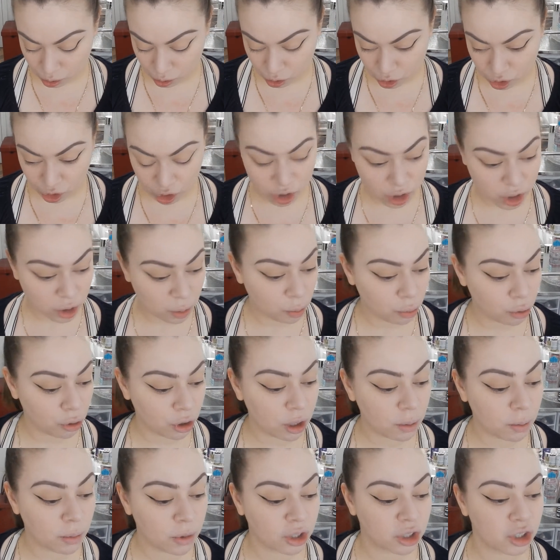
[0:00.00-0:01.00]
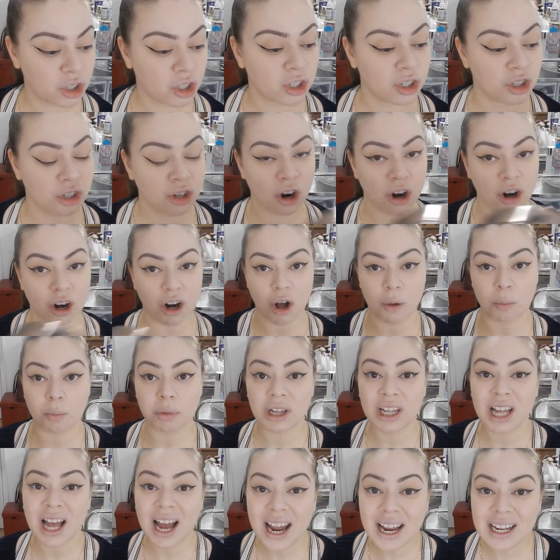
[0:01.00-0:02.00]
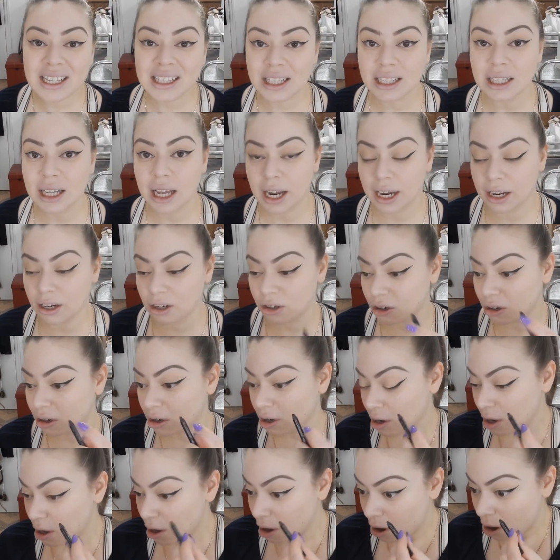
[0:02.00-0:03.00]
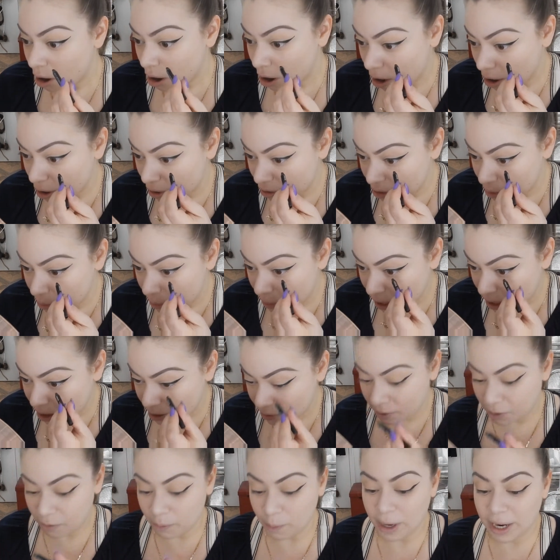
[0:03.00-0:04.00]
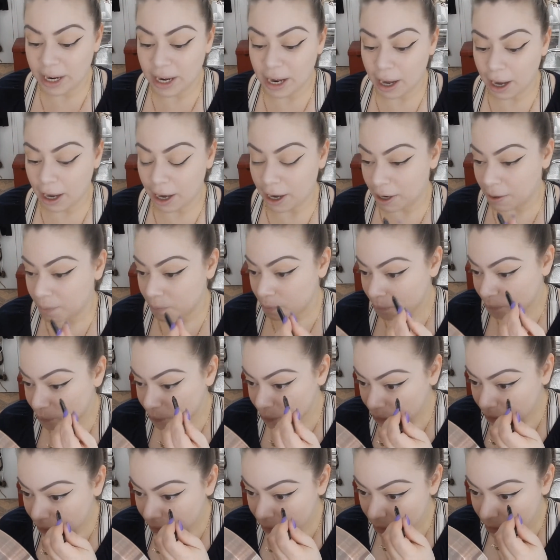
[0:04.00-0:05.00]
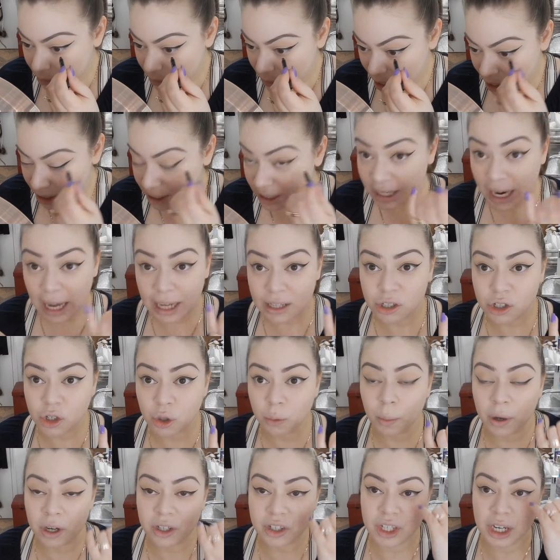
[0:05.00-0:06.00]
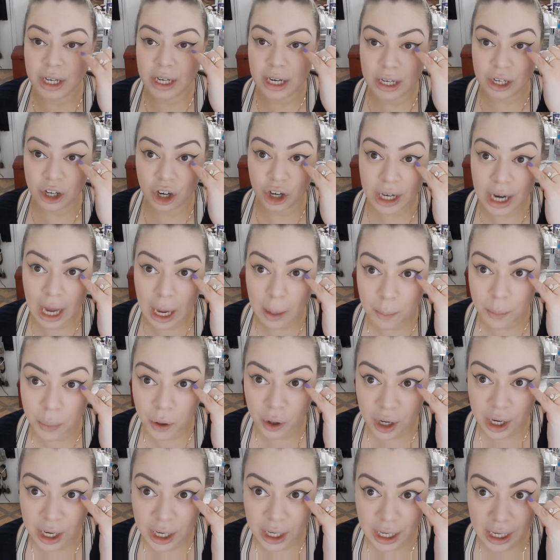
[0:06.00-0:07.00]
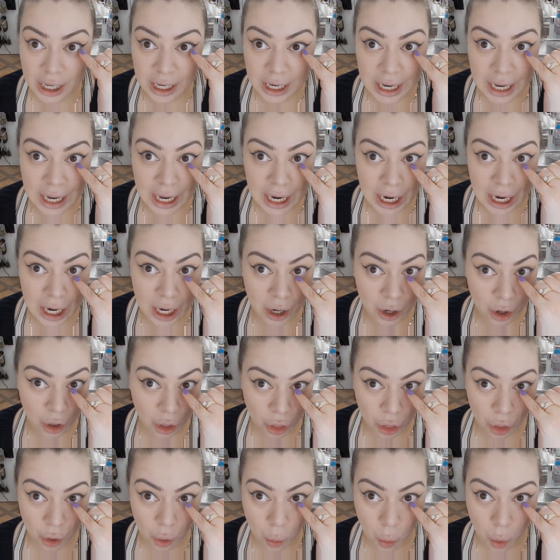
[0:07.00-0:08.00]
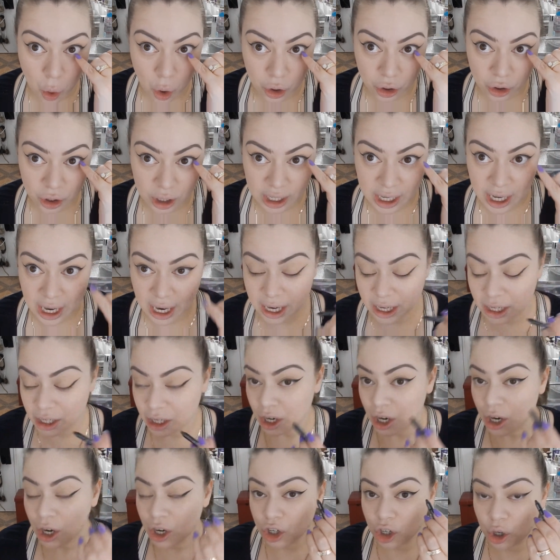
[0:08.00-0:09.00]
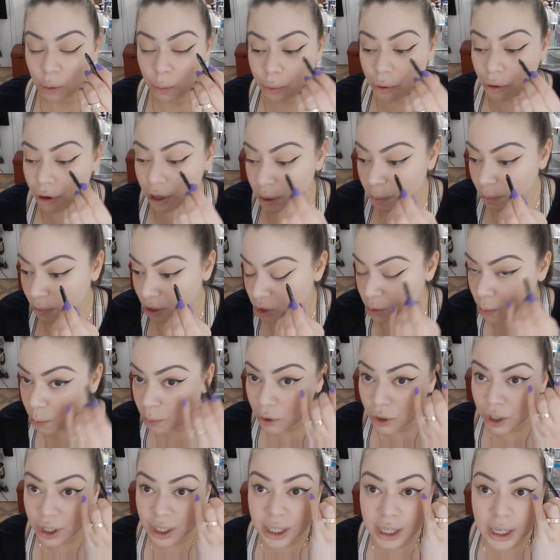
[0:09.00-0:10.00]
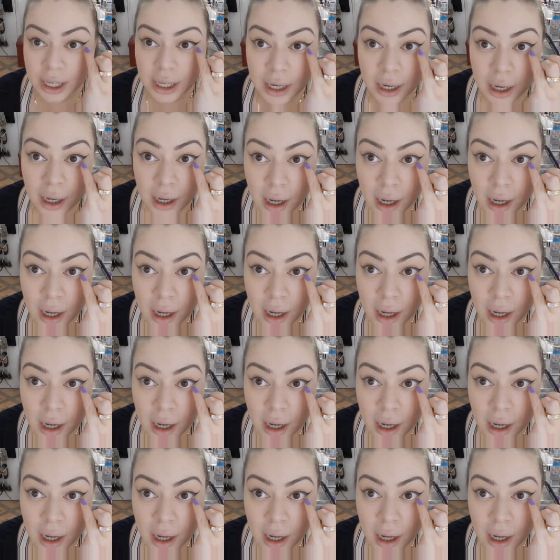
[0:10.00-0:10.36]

just pretty much start applying the liner on the bottom of my eye. Not too much, and then you're not putting it in the waterline. You're pretty much putting it